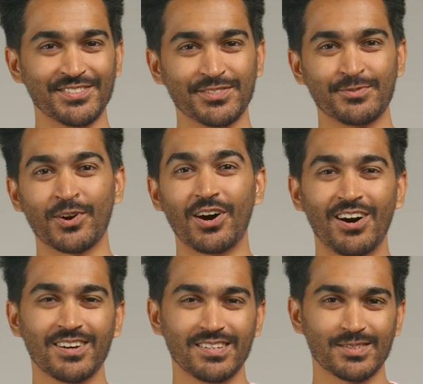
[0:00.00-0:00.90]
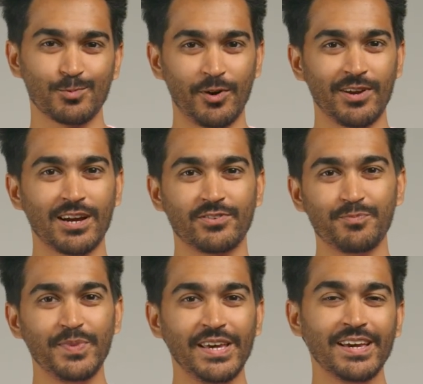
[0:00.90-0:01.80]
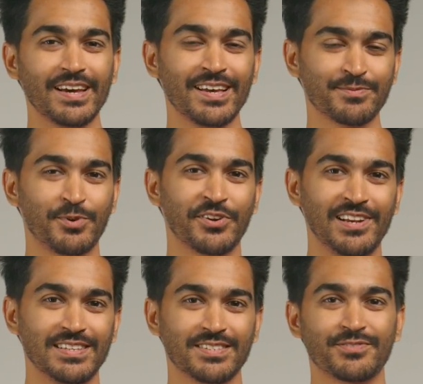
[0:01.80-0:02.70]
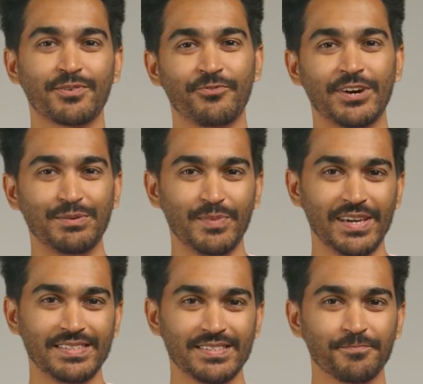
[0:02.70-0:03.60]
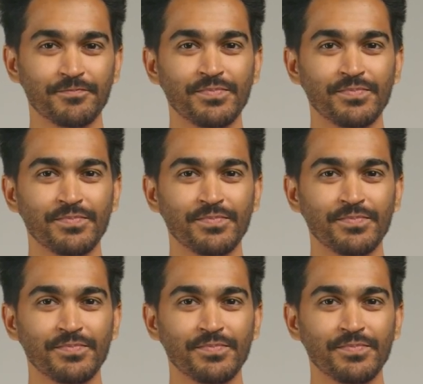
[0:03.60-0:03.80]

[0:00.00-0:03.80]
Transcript: notes for August, where we cover big and small releases from Firebase.